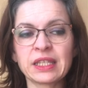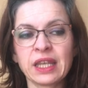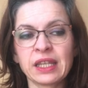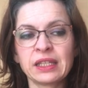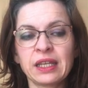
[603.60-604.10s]

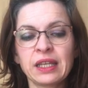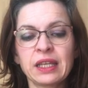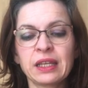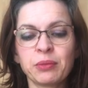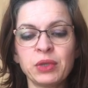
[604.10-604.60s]
that
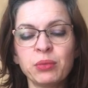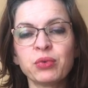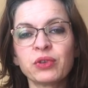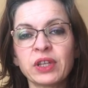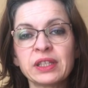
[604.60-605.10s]

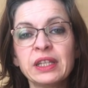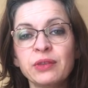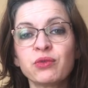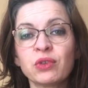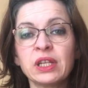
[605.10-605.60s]
people that
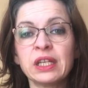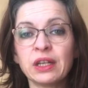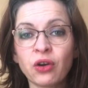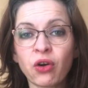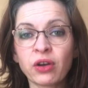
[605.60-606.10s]
live really
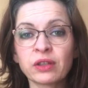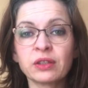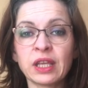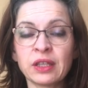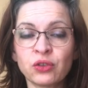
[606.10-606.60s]
long,
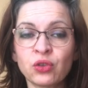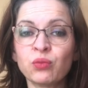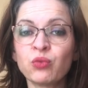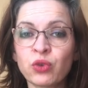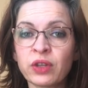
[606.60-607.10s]
they
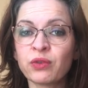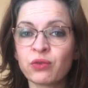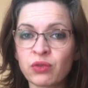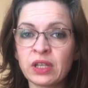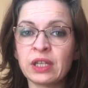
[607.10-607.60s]
don't breathe
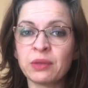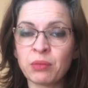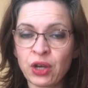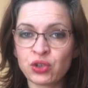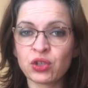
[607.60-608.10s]
really
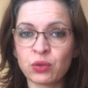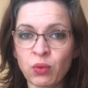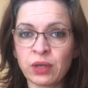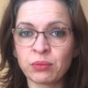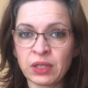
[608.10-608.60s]
much in
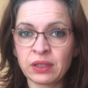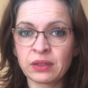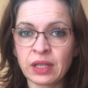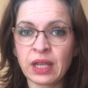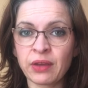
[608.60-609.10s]
1
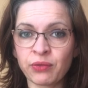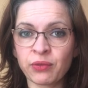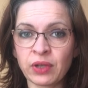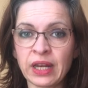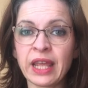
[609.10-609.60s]
minute. They have
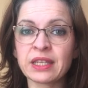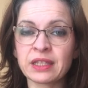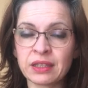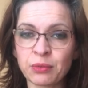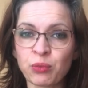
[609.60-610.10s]

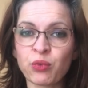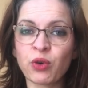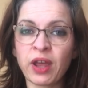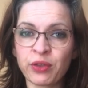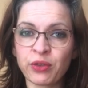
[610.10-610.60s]
less
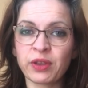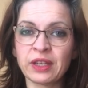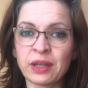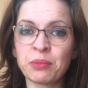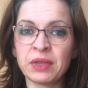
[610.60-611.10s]
breath
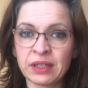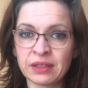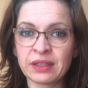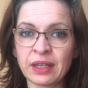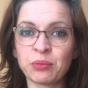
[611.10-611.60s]
in a
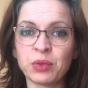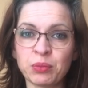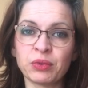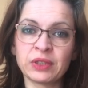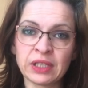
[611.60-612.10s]
minute than
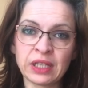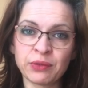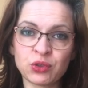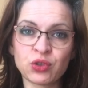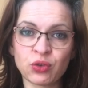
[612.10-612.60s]
people that
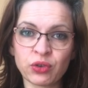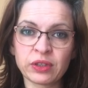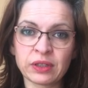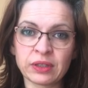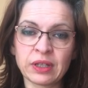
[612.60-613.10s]
live
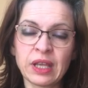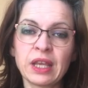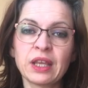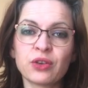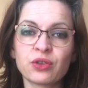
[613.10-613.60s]
shorter.
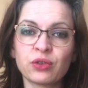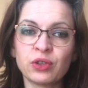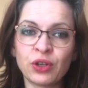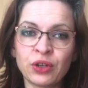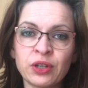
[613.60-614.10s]
So
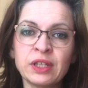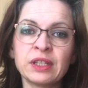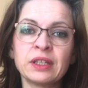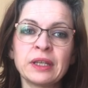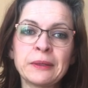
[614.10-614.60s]
the
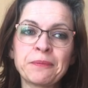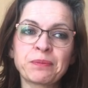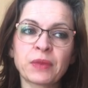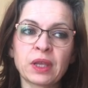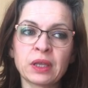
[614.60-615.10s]
learning
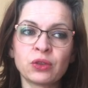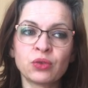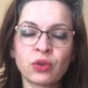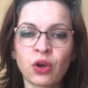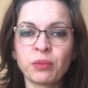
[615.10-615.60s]

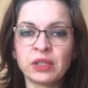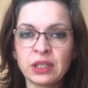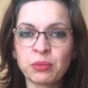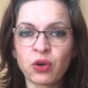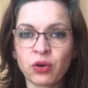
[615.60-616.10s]
to come in
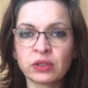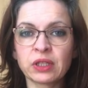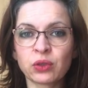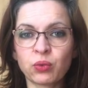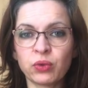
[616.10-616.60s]
deep
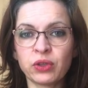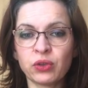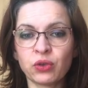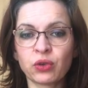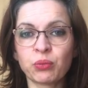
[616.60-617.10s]
contact with
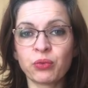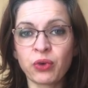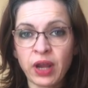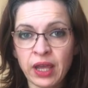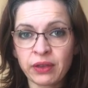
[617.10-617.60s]
your
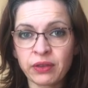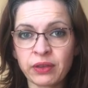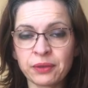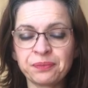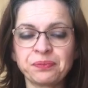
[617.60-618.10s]
breath,